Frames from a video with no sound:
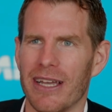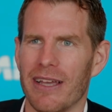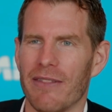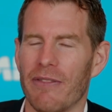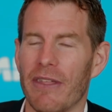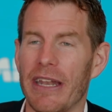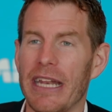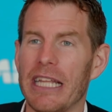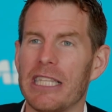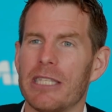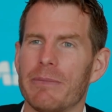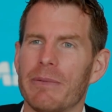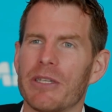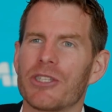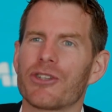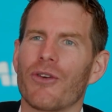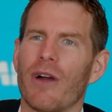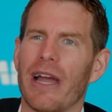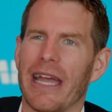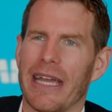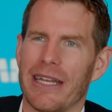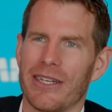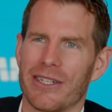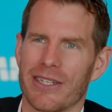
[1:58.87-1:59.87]
they need to be
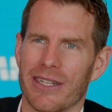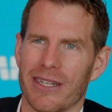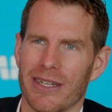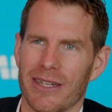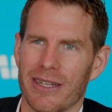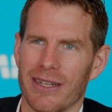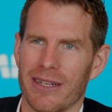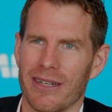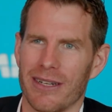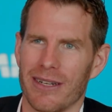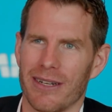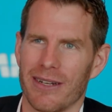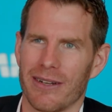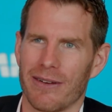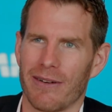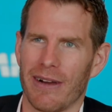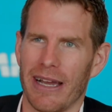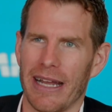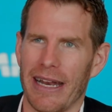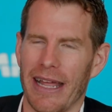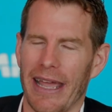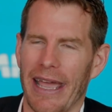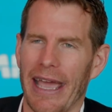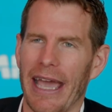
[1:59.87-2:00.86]
trained, right?